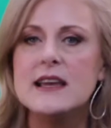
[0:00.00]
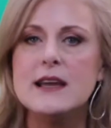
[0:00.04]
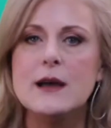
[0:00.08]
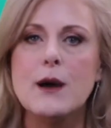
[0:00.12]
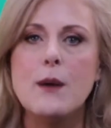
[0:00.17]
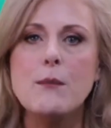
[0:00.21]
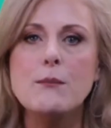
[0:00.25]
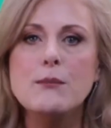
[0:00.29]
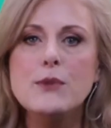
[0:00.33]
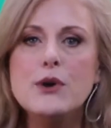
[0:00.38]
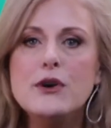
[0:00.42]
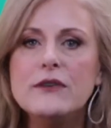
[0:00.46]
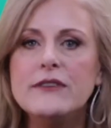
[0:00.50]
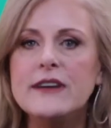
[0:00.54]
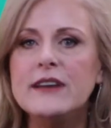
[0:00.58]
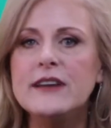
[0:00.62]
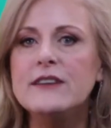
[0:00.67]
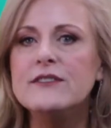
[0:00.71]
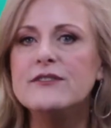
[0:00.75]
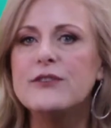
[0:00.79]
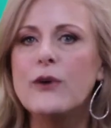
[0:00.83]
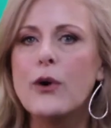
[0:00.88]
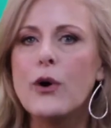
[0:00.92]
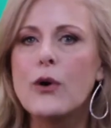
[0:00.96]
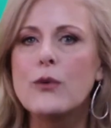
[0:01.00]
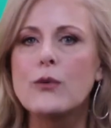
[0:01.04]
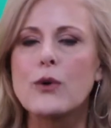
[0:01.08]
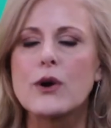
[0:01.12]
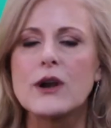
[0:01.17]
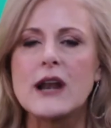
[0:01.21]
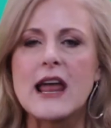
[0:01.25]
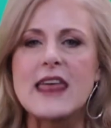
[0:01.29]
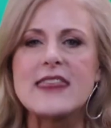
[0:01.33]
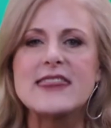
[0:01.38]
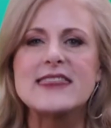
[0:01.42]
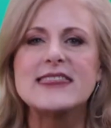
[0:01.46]
Moving
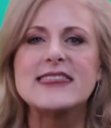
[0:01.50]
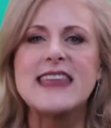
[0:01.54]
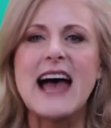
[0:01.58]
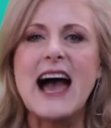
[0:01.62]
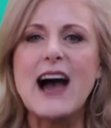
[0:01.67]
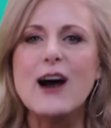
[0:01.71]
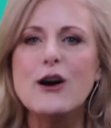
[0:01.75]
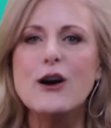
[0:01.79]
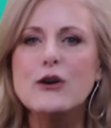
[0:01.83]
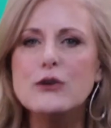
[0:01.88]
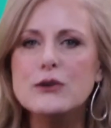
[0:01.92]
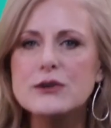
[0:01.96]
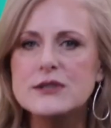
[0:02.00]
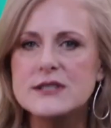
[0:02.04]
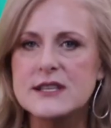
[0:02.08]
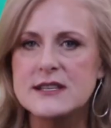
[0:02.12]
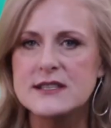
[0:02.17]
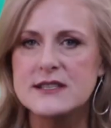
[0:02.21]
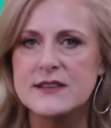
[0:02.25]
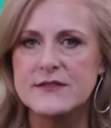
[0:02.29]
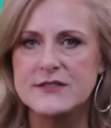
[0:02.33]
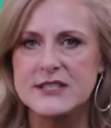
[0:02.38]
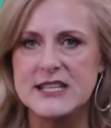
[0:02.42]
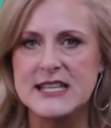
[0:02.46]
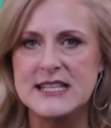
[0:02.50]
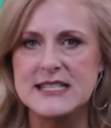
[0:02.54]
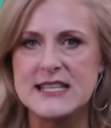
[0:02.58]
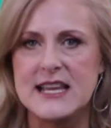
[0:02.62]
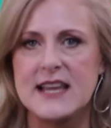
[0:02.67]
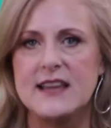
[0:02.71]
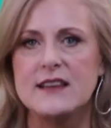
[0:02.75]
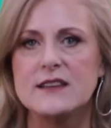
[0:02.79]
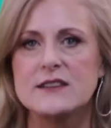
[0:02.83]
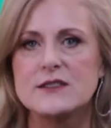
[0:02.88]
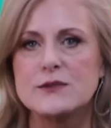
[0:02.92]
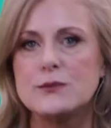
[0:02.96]
forward, thousands of
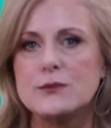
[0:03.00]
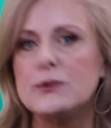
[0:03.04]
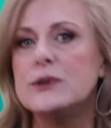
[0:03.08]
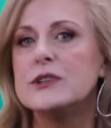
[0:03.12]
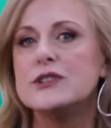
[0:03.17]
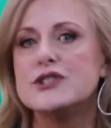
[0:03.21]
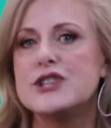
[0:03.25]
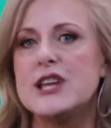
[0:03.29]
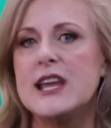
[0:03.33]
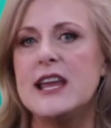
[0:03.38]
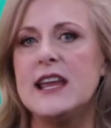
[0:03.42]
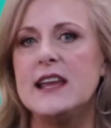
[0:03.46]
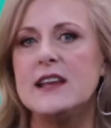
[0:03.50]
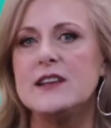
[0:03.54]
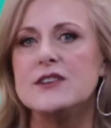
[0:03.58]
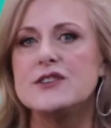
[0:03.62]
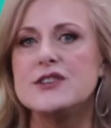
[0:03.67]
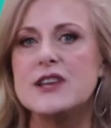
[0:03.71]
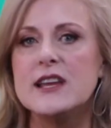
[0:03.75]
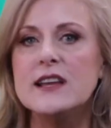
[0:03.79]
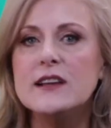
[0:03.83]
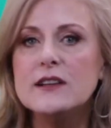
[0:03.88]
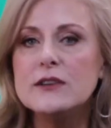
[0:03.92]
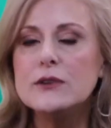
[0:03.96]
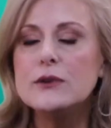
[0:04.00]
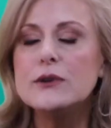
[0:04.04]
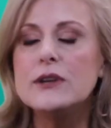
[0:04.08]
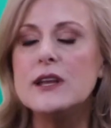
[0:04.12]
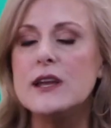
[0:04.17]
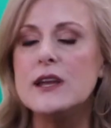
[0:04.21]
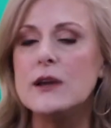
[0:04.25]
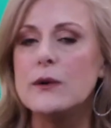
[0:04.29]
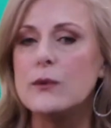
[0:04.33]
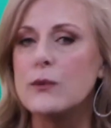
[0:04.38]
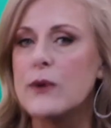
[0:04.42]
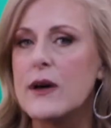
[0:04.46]
details will change,
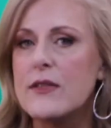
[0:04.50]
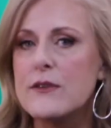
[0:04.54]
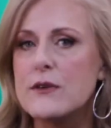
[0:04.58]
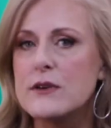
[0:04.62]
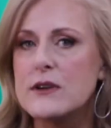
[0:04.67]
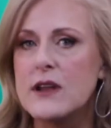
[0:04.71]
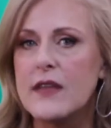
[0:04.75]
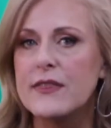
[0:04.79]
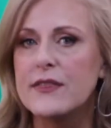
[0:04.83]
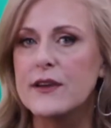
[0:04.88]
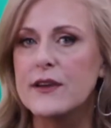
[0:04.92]
including whether or not the